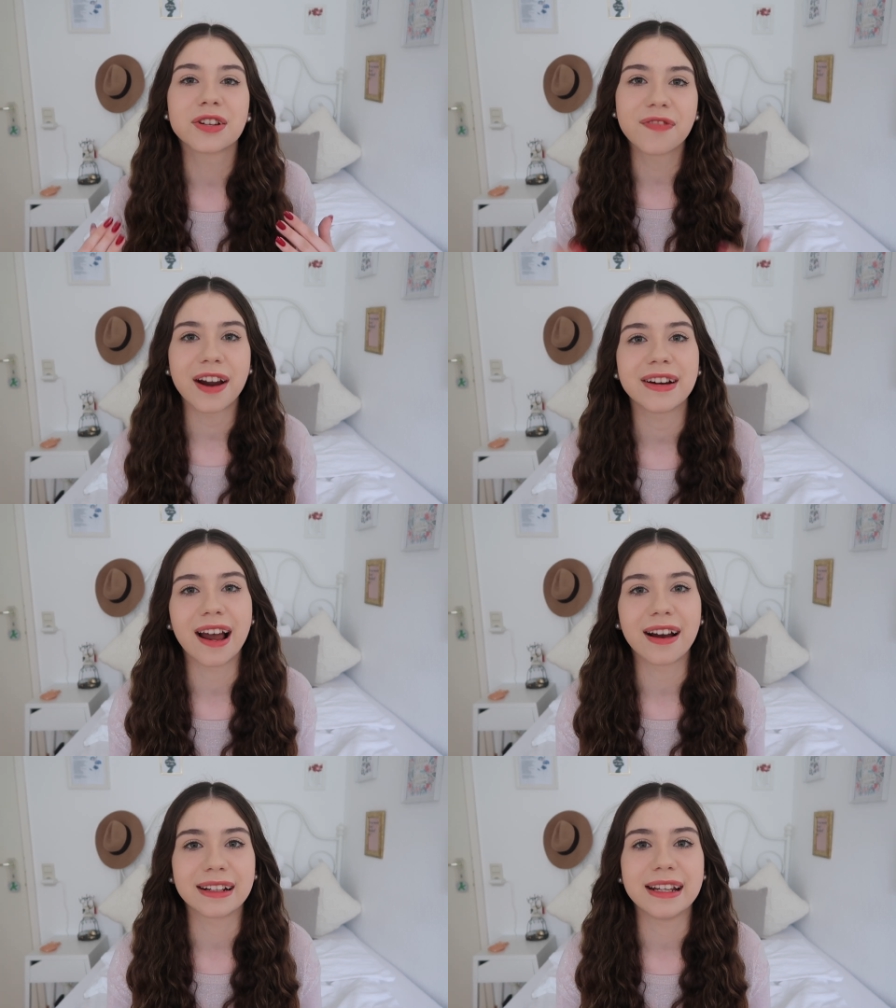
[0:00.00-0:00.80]
So very
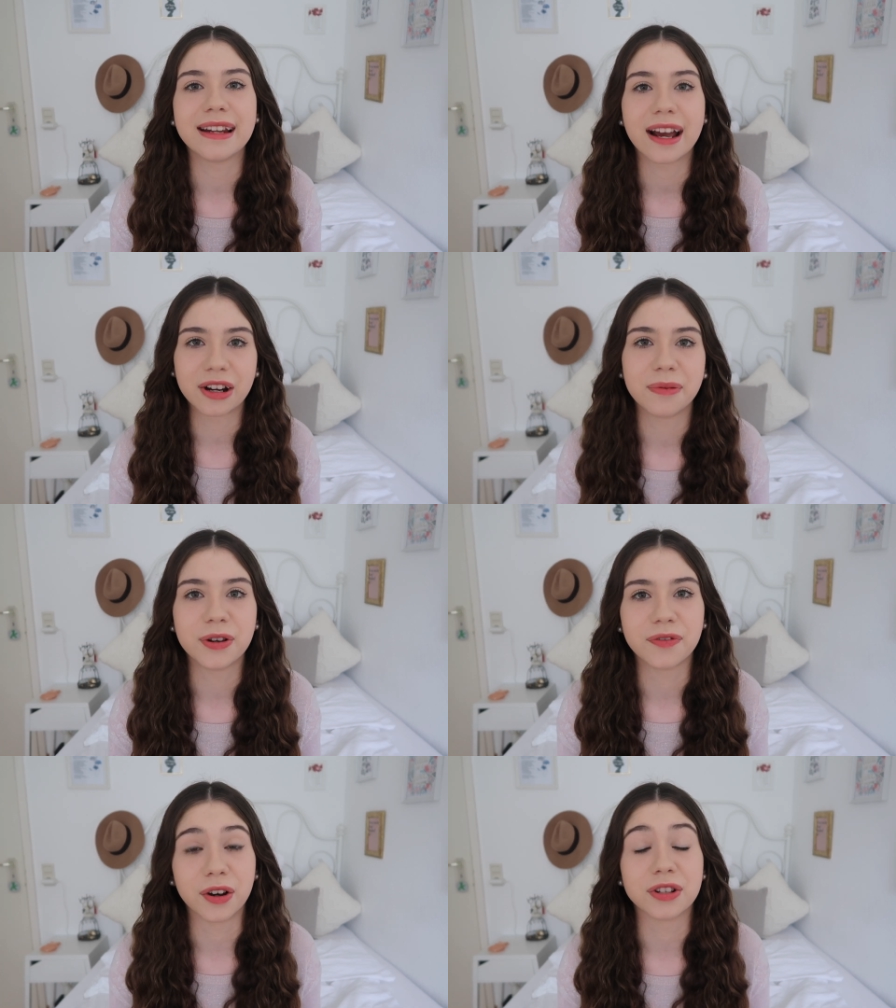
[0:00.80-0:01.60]
likely they're going to
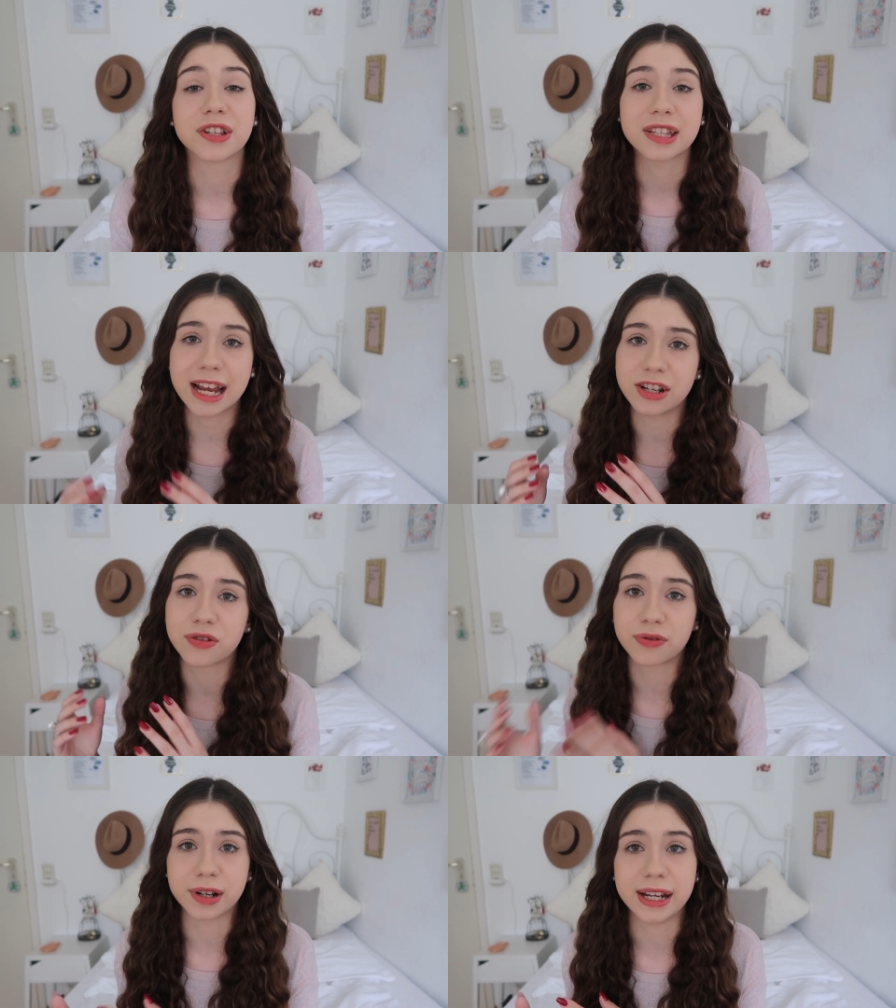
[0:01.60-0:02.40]
move on to
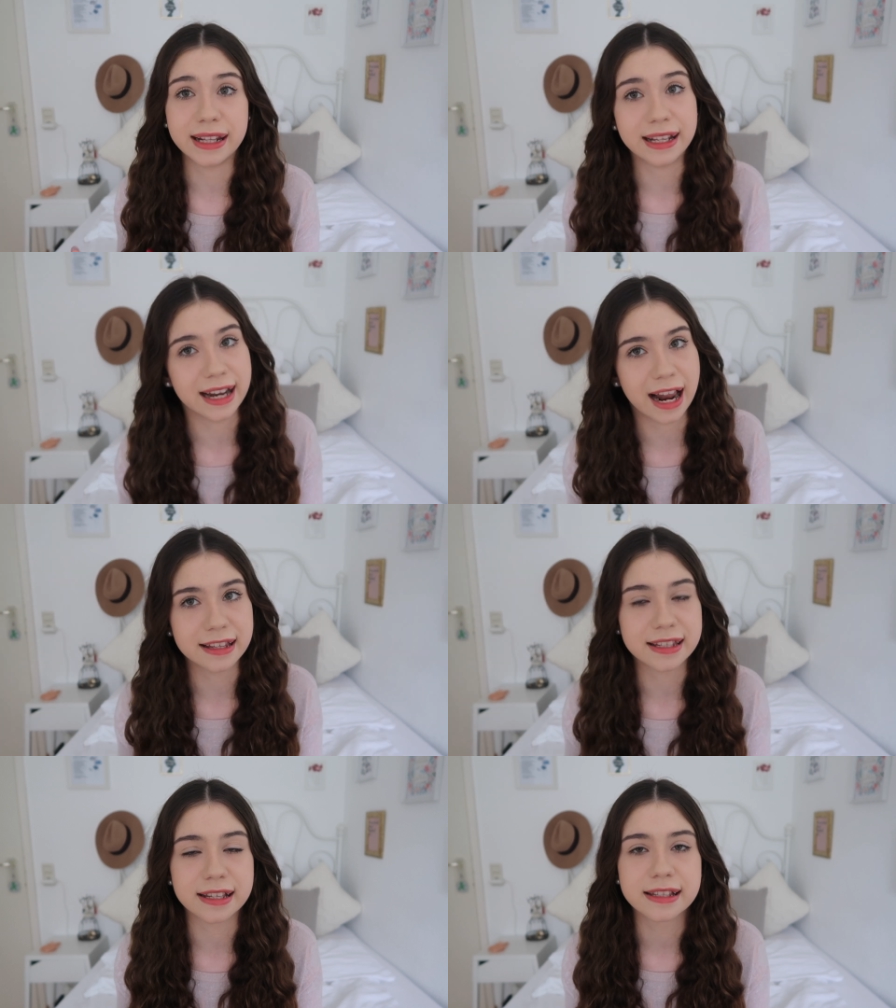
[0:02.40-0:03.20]
stage 3 in the
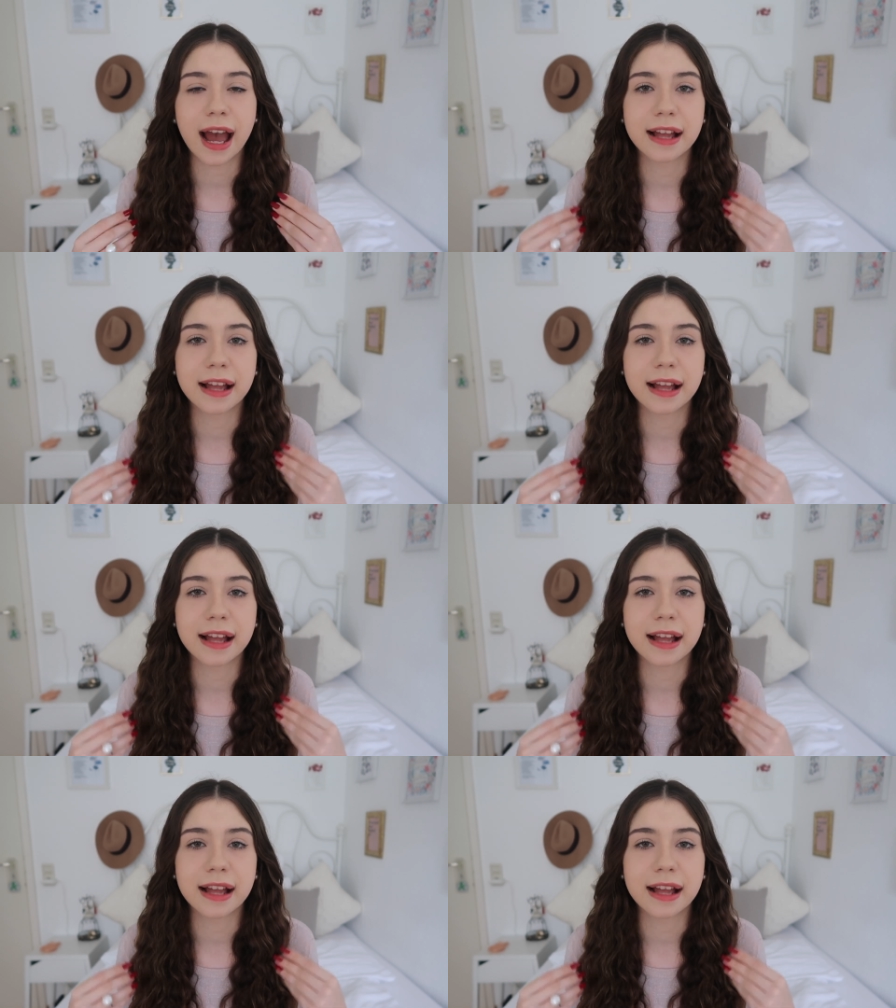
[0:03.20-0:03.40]
analysis.